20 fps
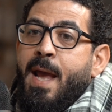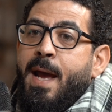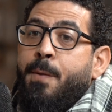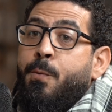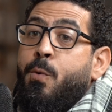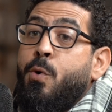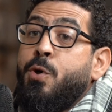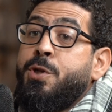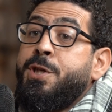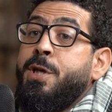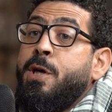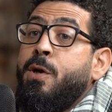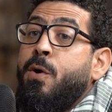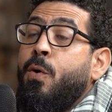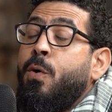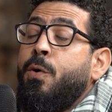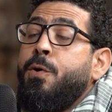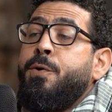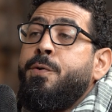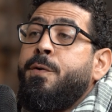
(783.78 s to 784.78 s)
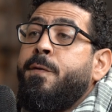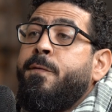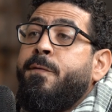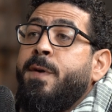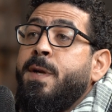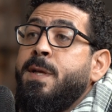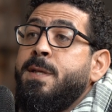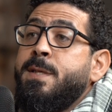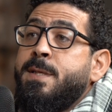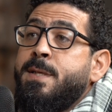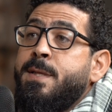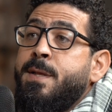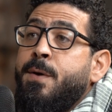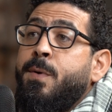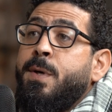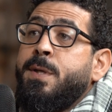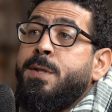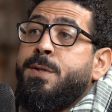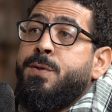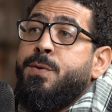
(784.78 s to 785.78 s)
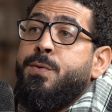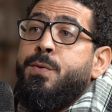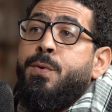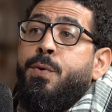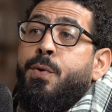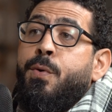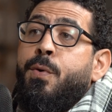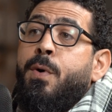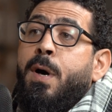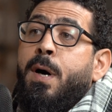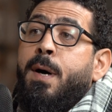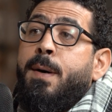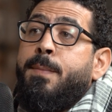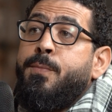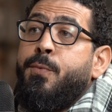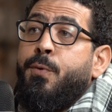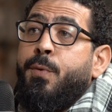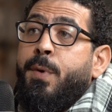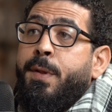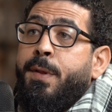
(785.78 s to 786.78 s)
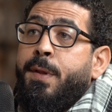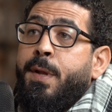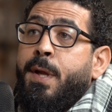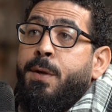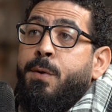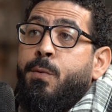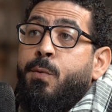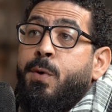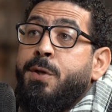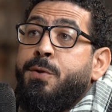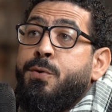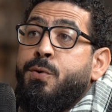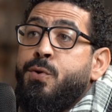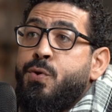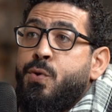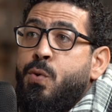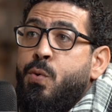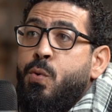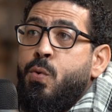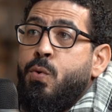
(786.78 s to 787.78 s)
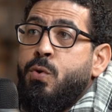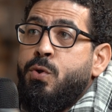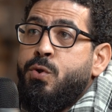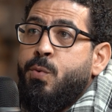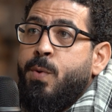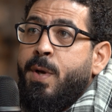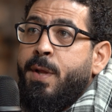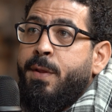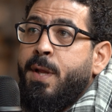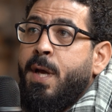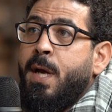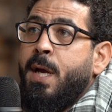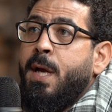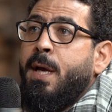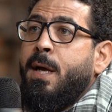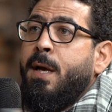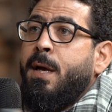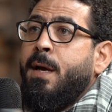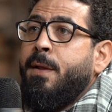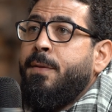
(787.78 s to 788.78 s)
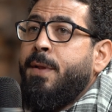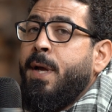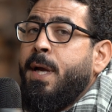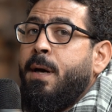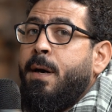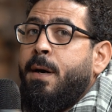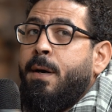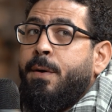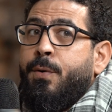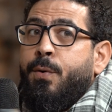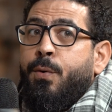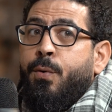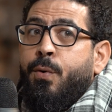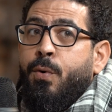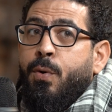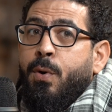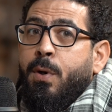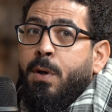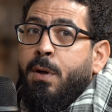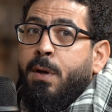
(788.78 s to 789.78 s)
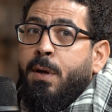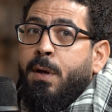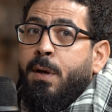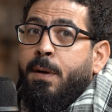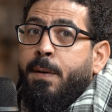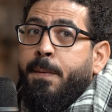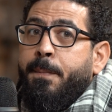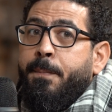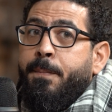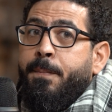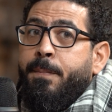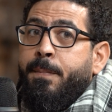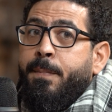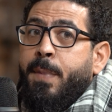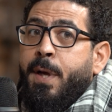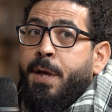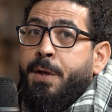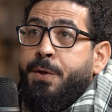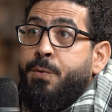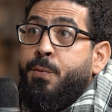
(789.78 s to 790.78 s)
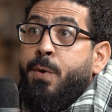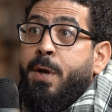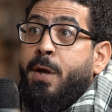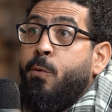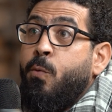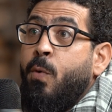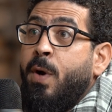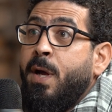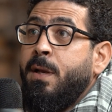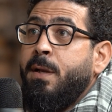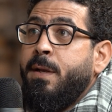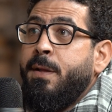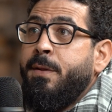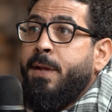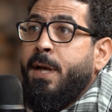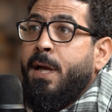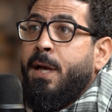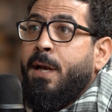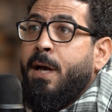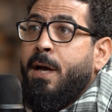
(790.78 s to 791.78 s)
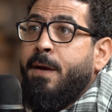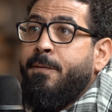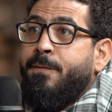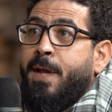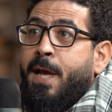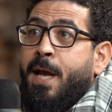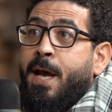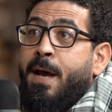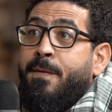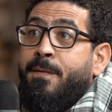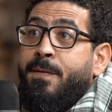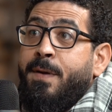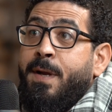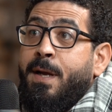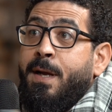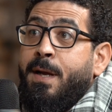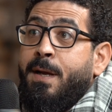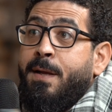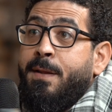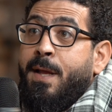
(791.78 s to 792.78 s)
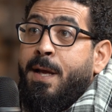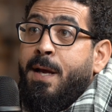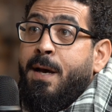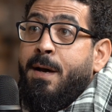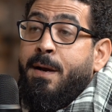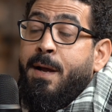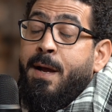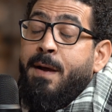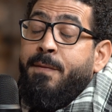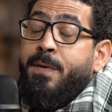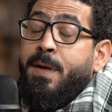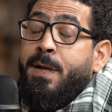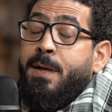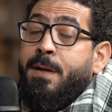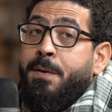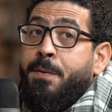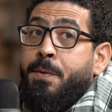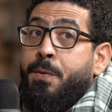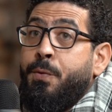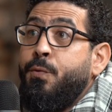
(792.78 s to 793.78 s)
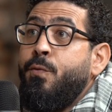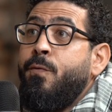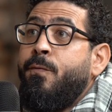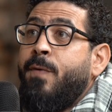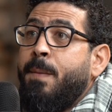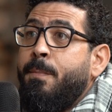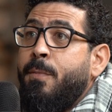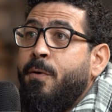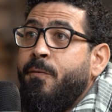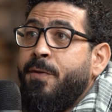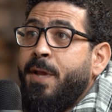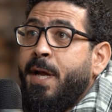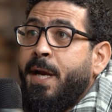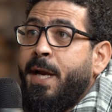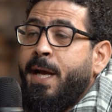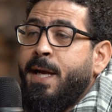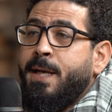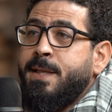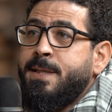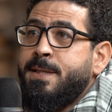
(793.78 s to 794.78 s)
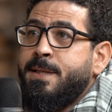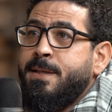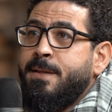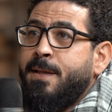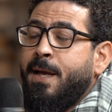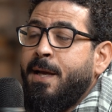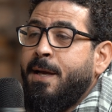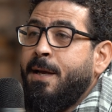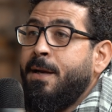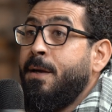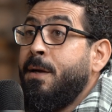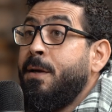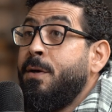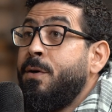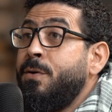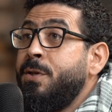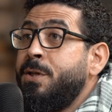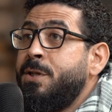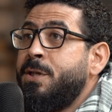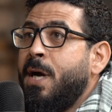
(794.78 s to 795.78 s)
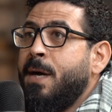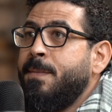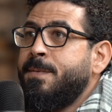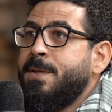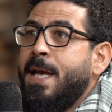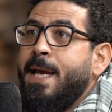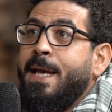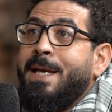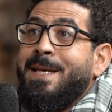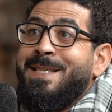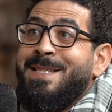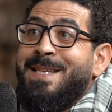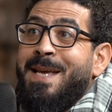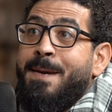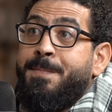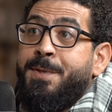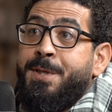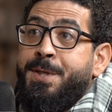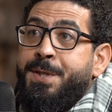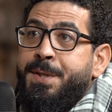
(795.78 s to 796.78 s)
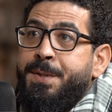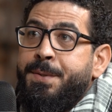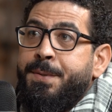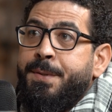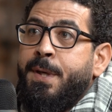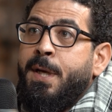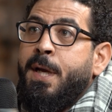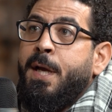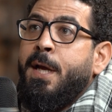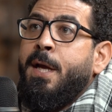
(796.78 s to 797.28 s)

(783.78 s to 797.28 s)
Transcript: I'm watching all your friends, the ones you grew up with, you went to schools with, they are all doing well in their life. They are having roof above their heads, good jobs, except you.